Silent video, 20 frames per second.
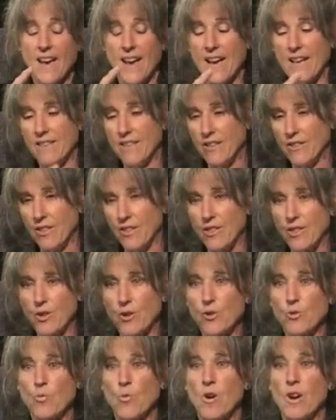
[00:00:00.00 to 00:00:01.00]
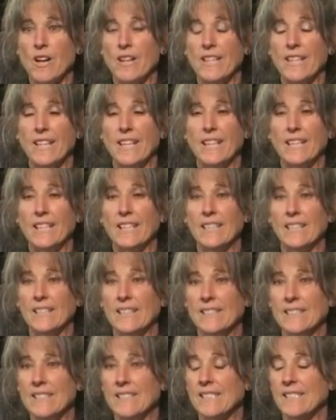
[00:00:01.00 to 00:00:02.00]
And then the third one
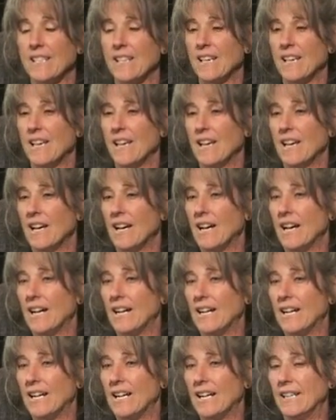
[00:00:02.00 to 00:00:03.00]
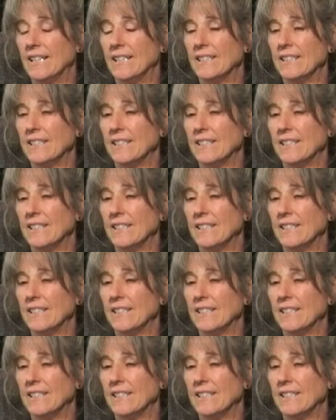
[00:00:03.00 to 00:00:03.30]
is, it